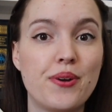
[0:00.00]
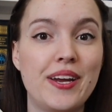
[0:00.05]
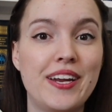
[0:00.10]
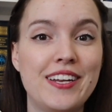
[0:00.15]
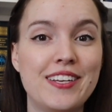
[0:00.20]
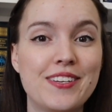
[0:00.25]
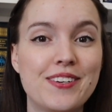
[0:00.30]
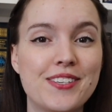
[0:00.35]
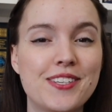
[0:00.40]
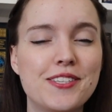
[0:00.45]

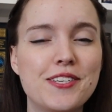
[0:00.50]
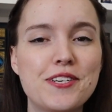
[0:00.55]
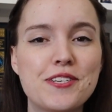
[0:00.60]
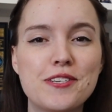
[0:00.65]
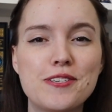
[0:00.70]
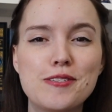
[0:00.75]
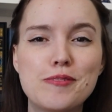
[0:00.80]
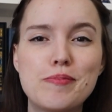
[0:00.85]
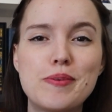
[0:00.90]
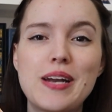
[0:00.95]
read those
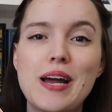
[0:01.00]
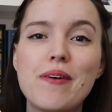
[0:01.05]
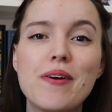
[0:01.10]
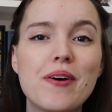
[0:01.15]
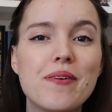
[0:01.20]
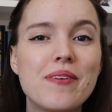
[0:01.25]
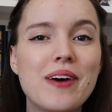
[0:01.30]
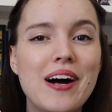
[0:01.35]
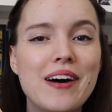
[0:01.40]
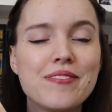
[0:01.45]
editions, but now
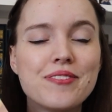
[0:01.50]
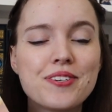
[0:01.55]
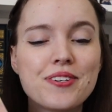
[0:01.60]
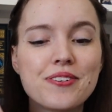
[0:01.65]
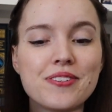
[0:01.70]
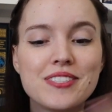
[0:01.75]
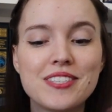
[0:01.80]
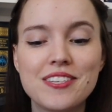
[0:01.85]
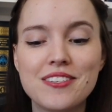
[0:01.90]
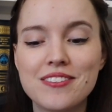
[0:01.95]
I will have to
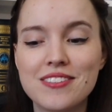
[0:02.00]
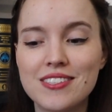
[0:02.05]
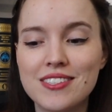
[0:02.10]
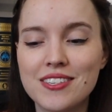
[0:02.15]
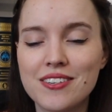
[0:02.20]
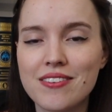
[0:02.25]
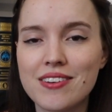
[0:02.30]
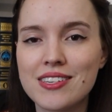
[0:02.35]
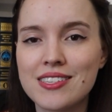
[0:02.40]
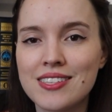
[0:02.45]
continue the
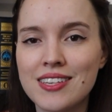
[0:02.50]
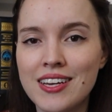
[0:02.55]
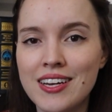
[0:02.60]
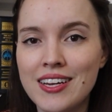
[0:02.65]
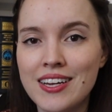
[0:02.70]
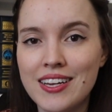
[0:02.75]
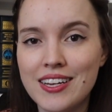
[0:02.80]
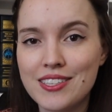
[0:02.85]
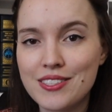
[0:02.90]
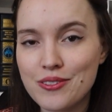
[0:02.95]
series
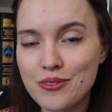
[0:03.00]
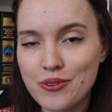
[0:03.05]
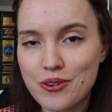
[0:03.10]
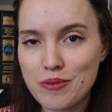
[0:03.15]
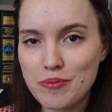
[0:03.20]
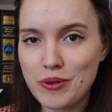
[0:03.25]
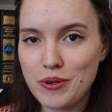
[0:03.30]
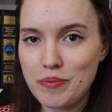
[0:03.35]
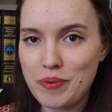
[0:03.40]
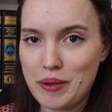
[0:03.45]
in the
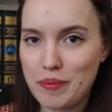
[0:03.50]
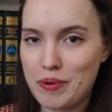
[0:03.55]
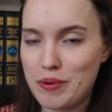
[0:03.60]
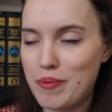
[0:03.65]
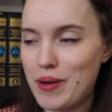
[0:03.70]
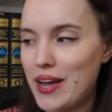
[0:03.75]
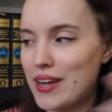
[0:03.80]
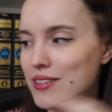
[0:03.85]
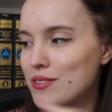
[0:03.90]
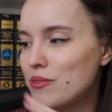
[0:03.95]
normal
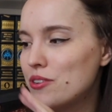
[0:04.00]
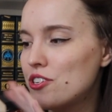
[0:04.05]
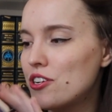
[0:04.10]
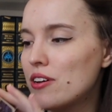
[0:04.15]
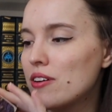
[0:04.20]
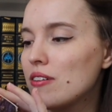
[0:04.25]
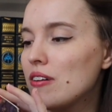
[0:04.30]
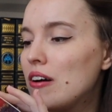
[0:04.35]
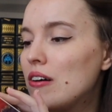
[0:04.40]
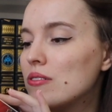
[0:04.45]
paperbacks, which
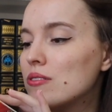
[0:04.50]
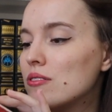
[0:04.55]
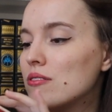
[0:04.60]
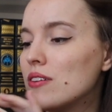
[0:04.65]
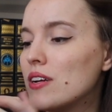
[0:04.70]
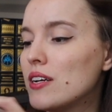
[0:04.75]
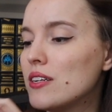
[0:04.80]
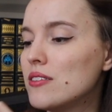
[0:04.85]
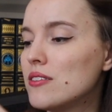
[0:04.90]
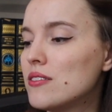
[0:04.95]
are also
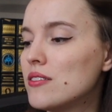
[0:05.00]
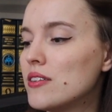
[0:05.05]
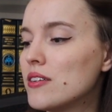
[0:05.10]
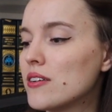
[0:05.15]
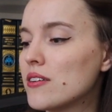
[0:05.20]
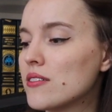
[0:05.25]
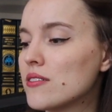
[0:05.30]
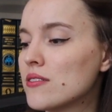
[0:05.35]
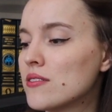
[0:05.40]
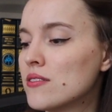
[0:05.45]
nice.
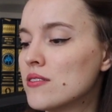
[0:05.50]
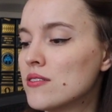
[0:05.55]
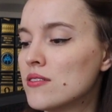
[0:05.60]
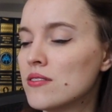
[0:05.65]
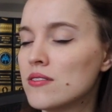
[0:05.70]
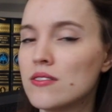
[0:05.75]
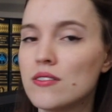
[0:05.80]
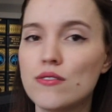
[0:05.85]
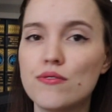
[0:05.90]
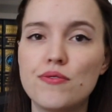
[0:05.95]
They're
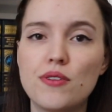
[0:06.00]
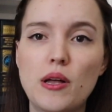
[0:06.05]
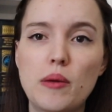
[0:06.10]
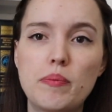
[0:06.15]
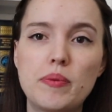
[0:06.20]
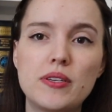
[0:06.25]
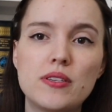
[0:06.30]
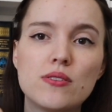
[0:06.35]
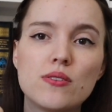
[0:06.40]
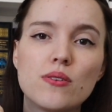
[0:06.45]

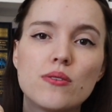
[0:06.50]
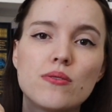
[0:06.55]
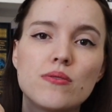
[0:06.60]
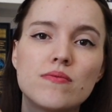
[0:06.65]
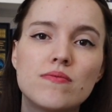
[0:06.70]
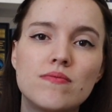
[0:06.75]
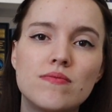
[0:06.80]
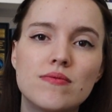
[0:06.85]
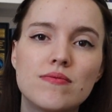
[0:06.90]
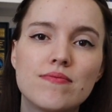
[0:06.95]
floppy, so
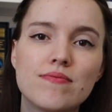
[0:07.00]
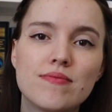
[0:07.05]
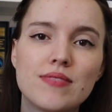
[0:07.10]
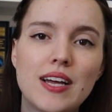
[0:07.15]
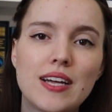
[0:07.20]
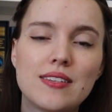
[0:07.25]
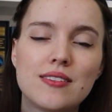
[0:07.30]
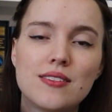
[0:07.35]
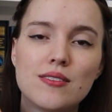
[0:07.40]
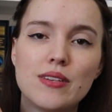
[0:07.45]

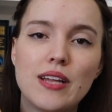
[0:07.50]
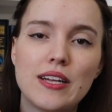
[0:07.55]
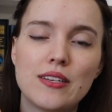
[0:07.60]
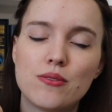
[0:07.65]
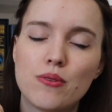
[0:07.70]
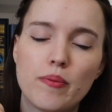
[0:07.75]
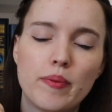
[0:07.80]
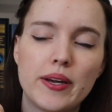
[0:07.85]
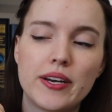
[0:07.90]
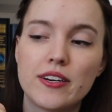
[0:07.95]
that's
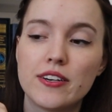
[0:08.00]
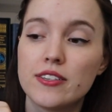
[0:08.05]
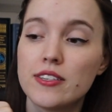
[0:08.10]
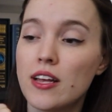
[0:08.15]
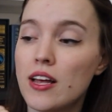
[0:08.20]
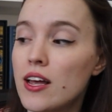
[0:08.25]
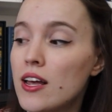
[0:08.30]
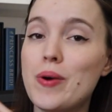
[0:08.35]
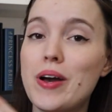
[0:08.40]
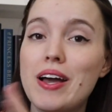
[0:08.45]
that's what matters.
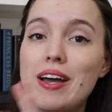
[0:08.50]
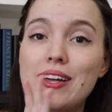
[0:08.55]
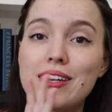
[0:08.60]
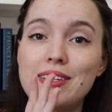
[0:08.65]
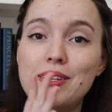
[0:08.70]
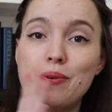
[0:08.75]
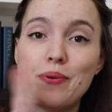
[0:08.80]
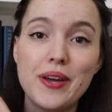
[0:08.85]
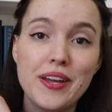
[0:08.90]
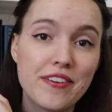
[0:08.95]
But
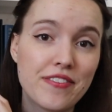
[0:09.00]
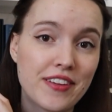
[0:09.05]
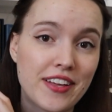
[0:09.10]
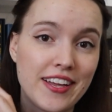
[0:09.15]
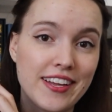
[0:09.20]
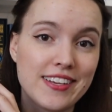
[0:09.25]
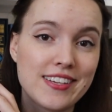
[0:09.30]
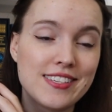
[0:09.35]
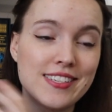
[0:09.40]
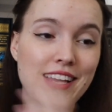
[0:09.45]
The Way of
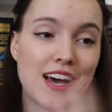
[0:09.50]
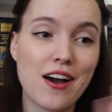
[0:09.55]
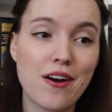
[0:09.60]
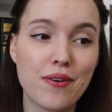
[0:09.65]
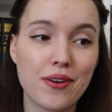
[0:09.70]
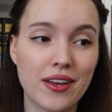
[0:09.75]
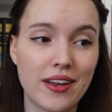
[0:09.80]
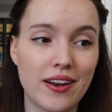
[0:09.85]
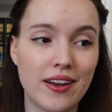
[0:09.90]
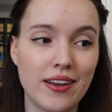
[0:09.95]
Kings, how
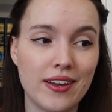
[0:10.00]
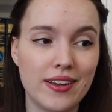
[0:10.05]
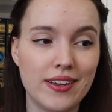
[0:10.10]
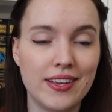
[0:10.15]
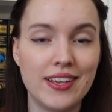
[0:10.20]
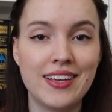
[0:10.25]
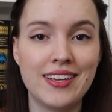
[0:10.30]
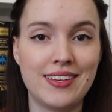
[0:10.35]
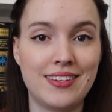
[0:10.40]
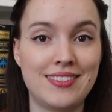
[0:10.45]
can I